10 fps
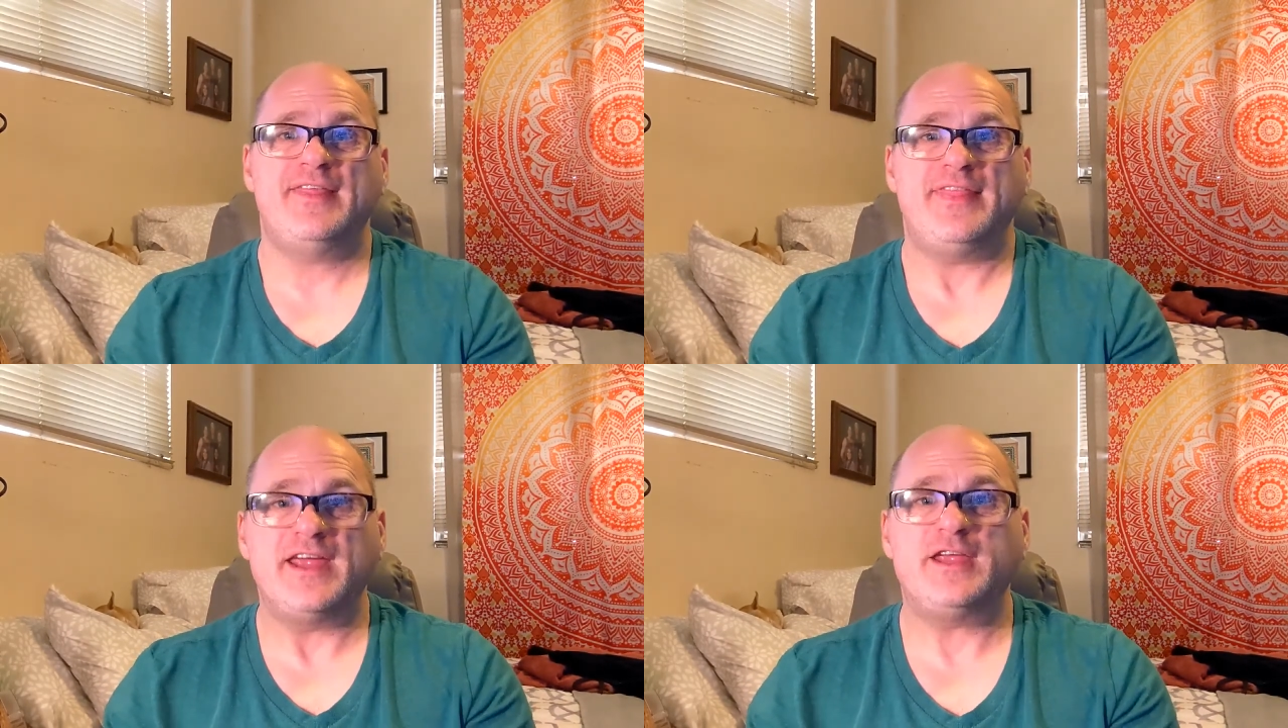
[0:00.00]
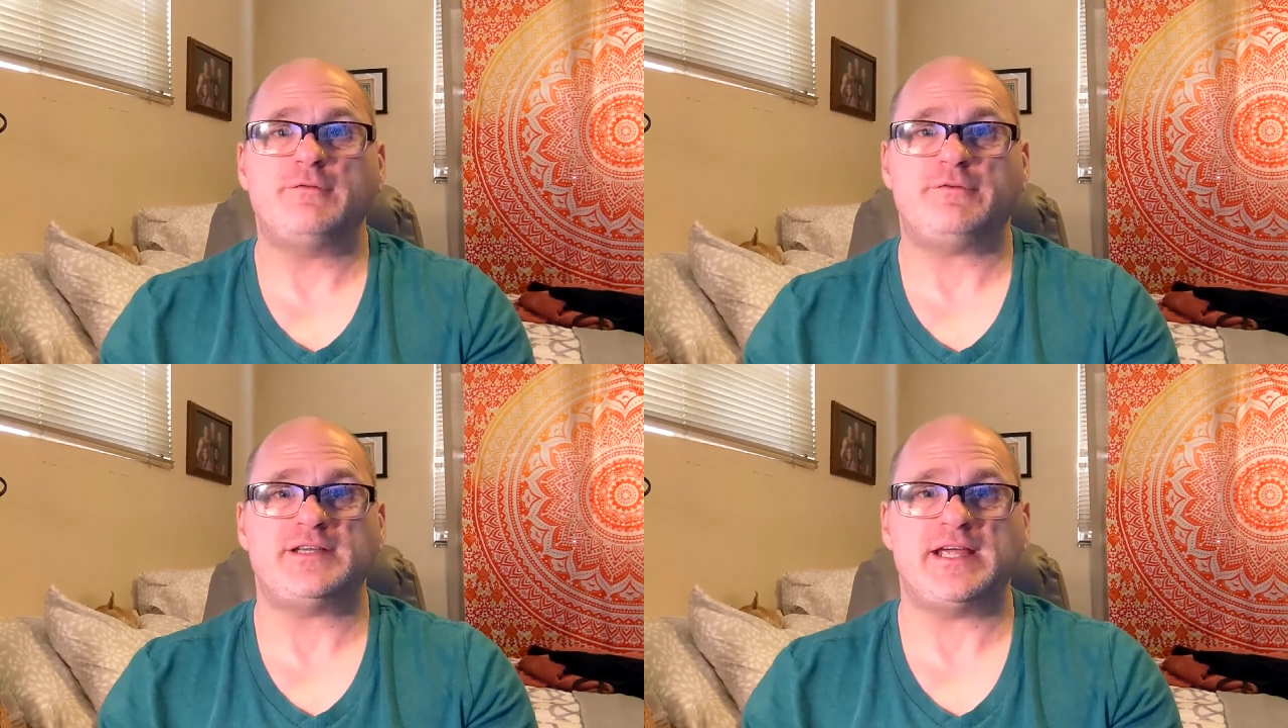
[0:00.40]
Thank
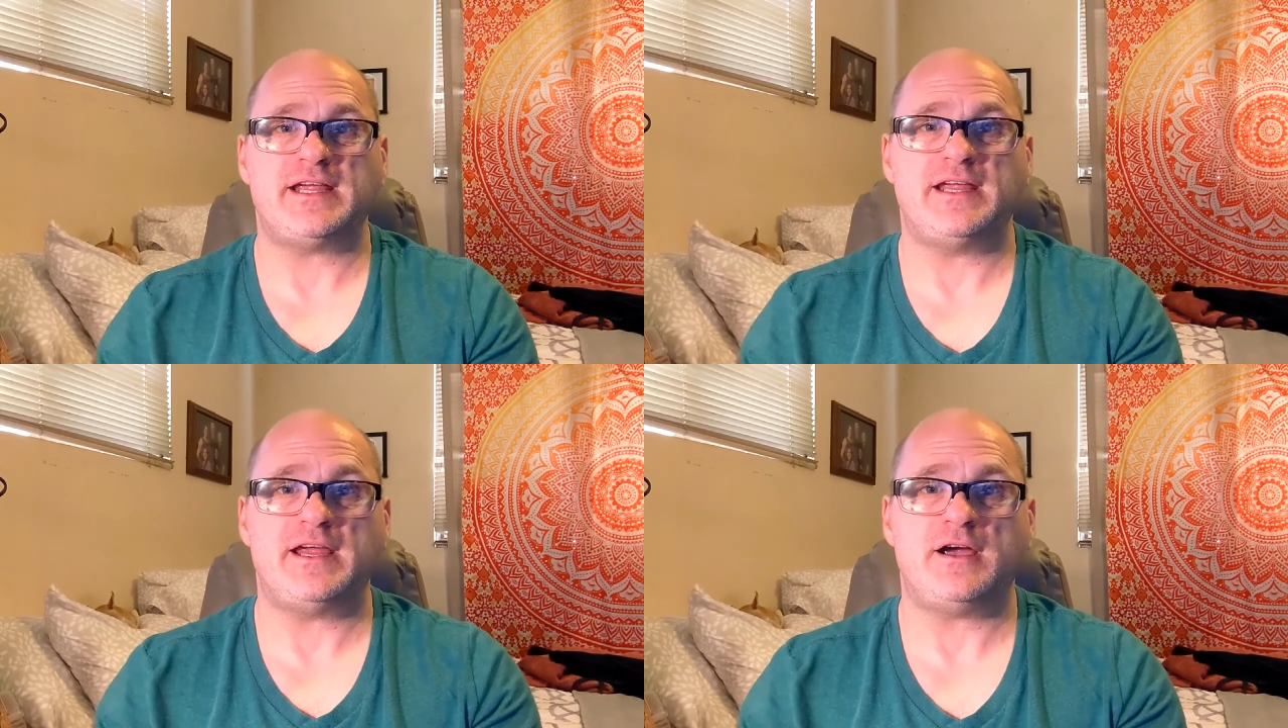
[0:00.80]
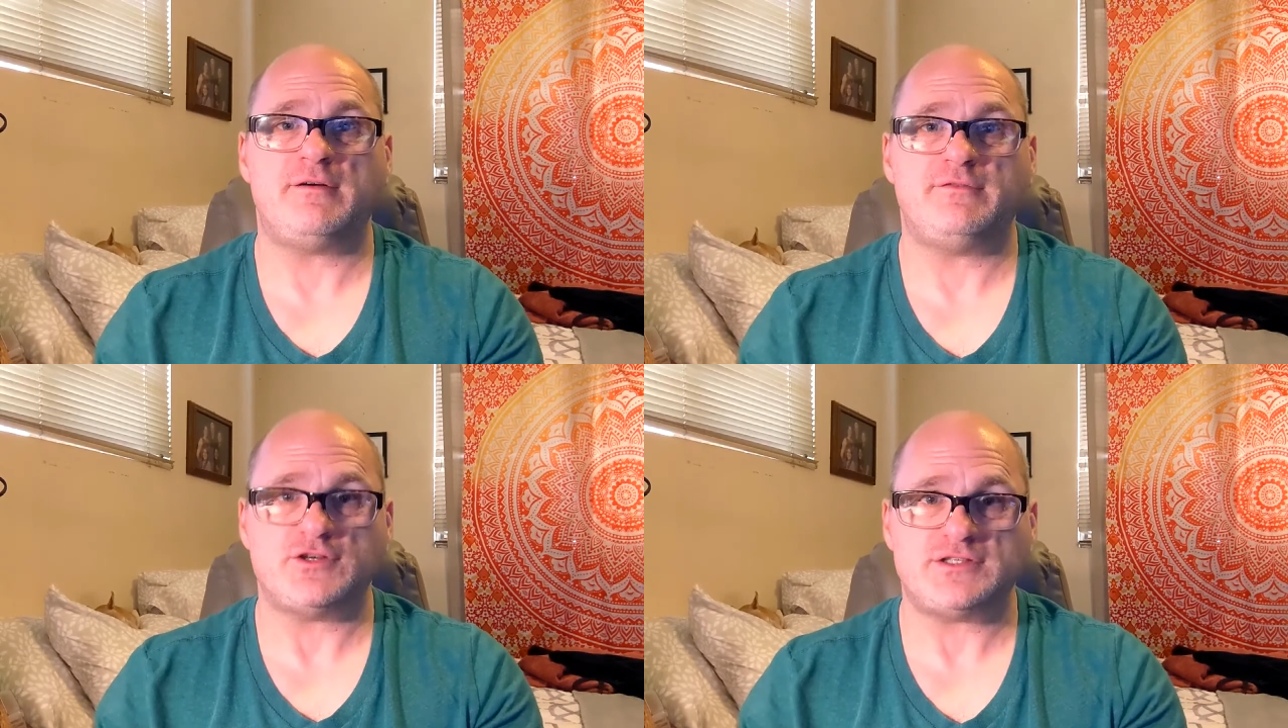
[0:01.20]
you for taking
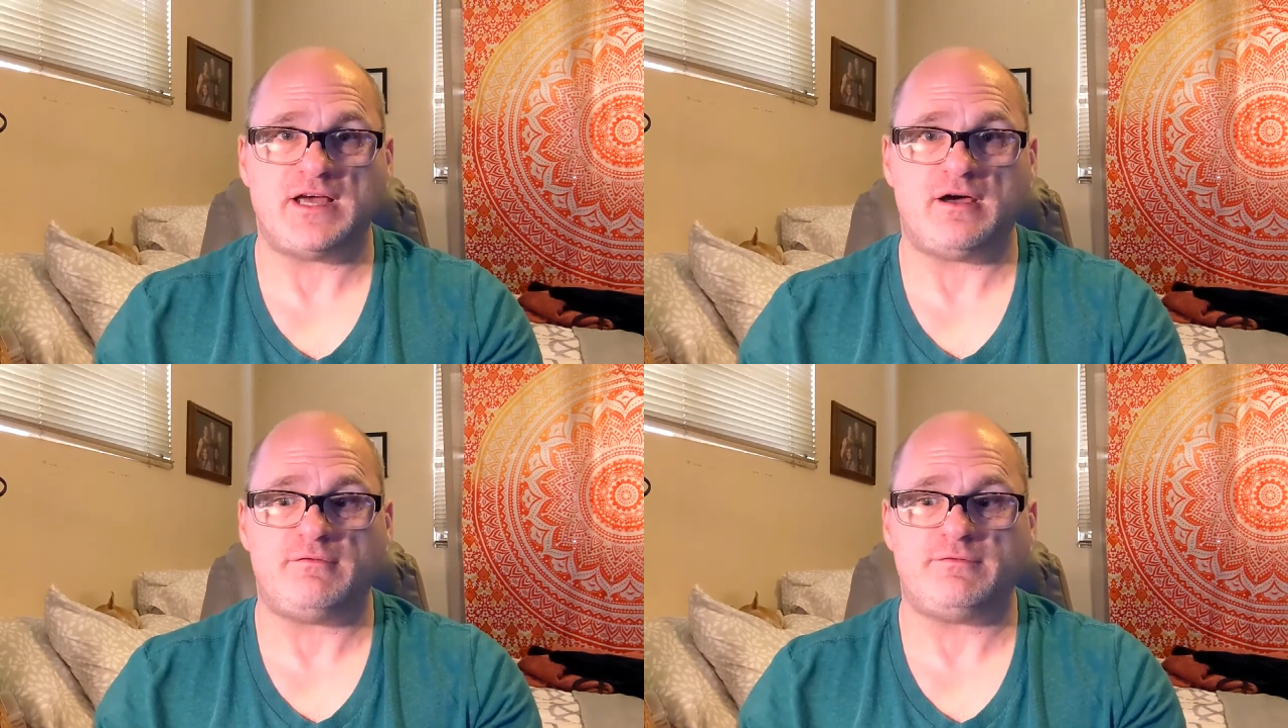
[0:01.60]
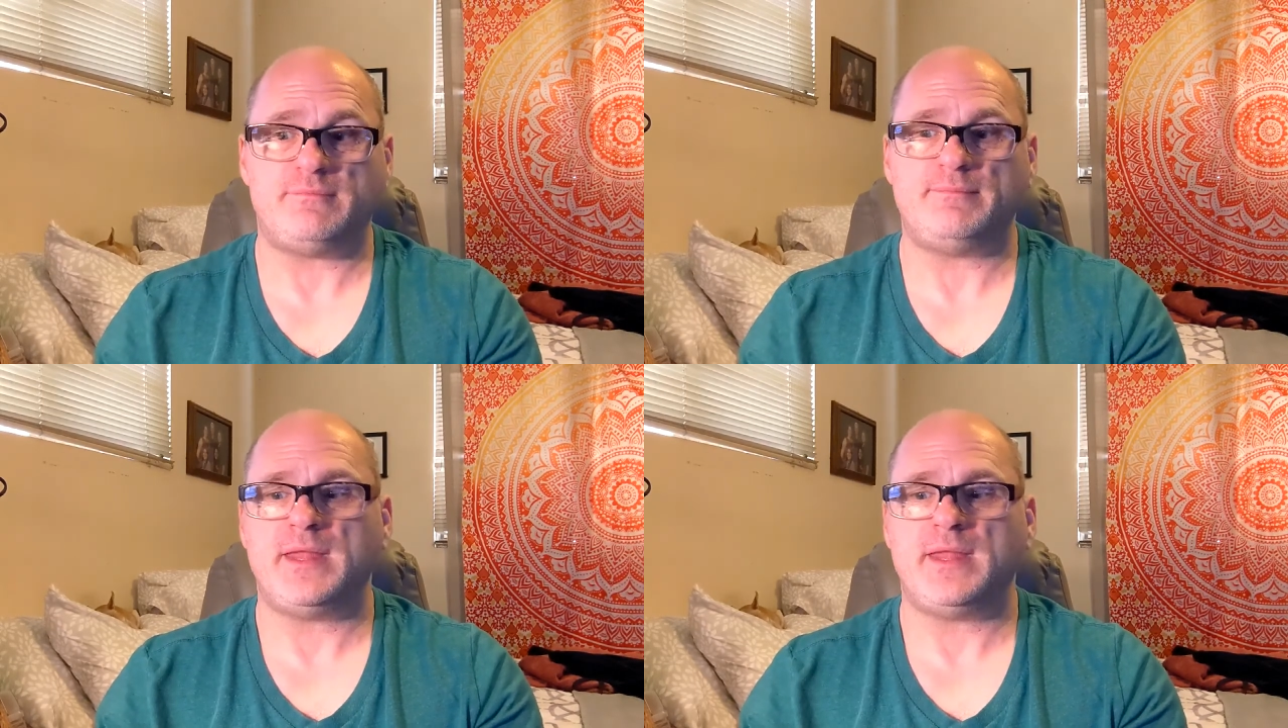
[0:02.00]
care of yourself